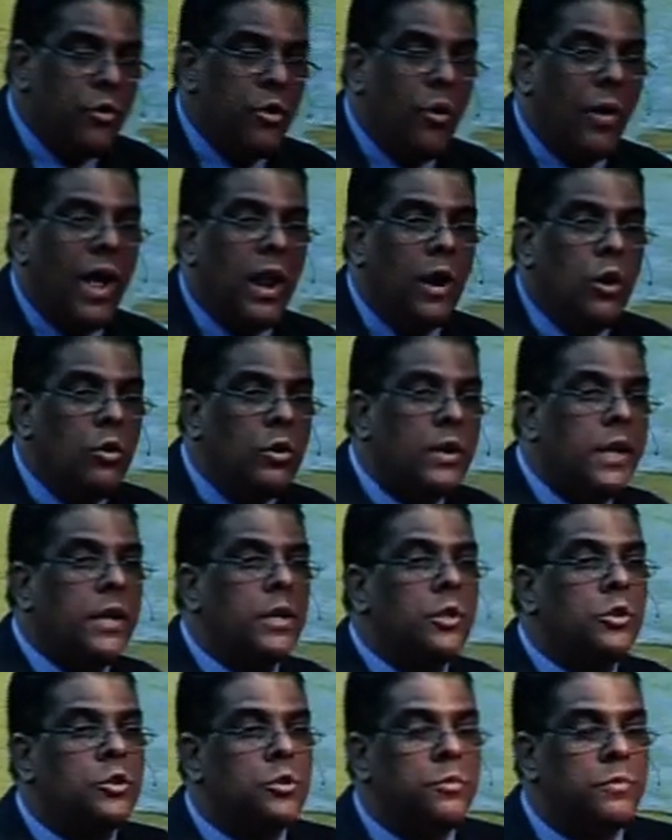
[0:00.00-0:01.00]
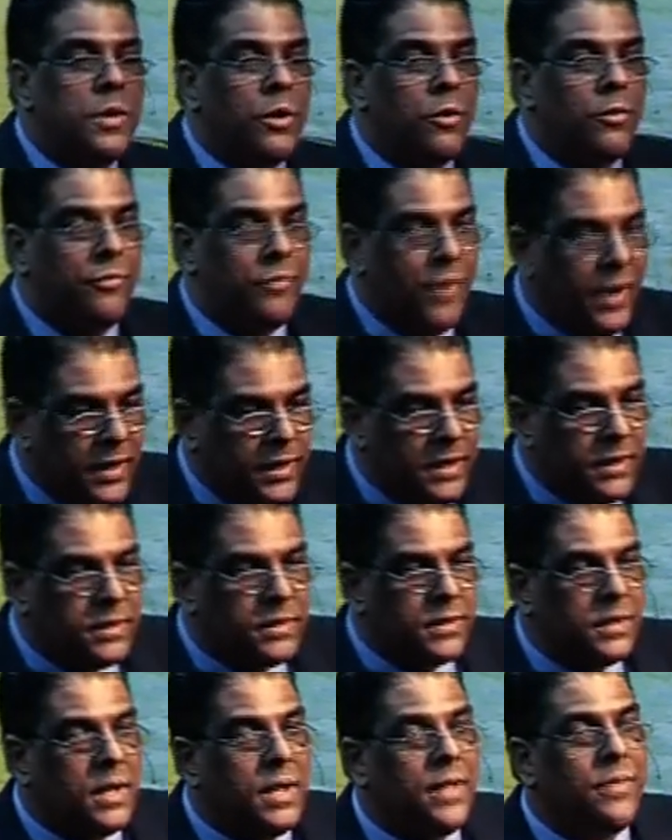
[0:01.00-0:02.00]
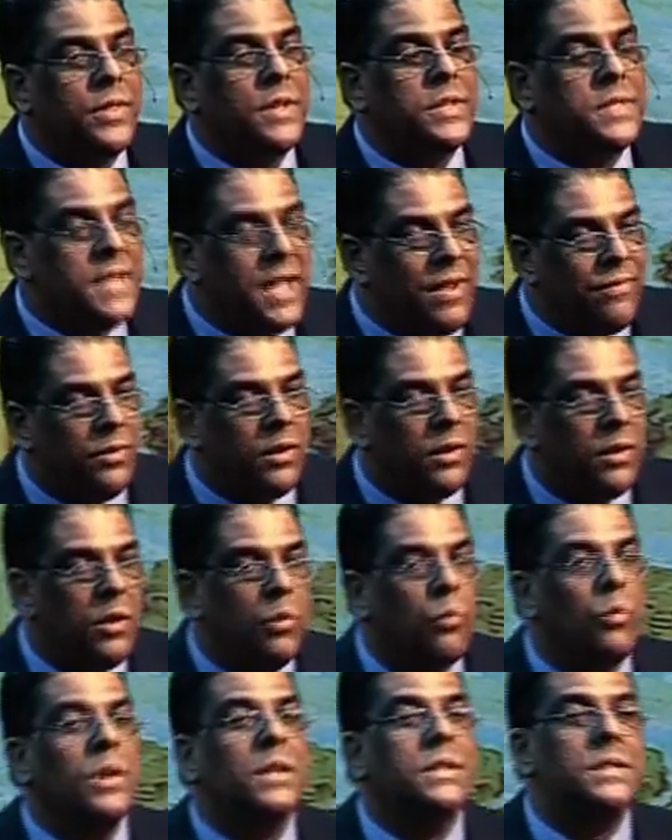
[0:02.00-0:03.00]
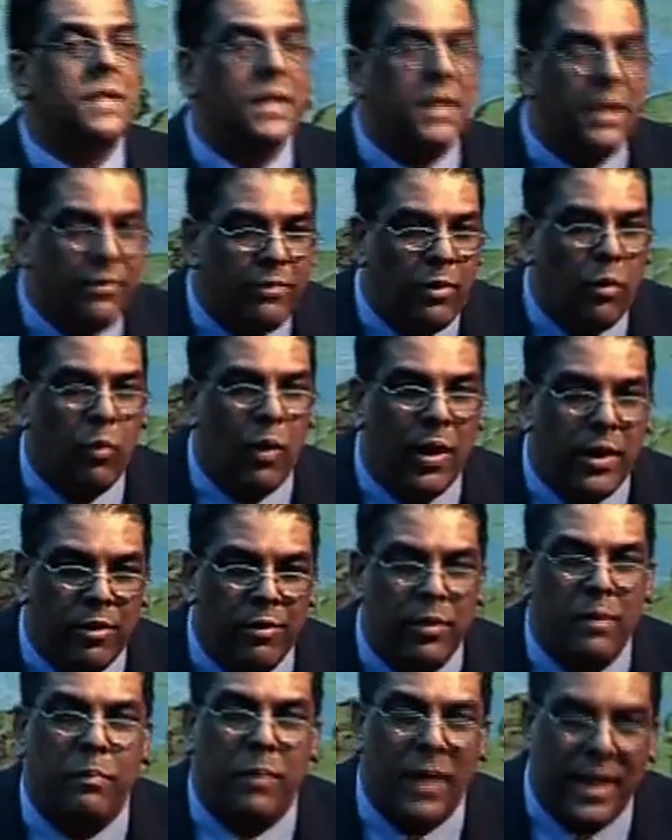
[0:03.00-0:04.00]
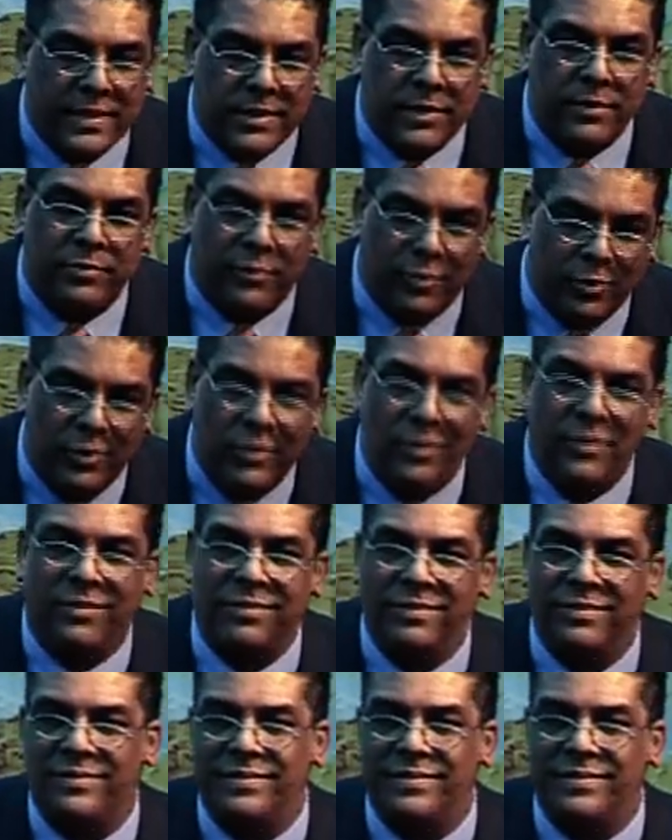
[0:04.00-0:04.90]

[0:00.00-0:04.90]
you are looking to be offended, the devil will deliver one on the platter for you.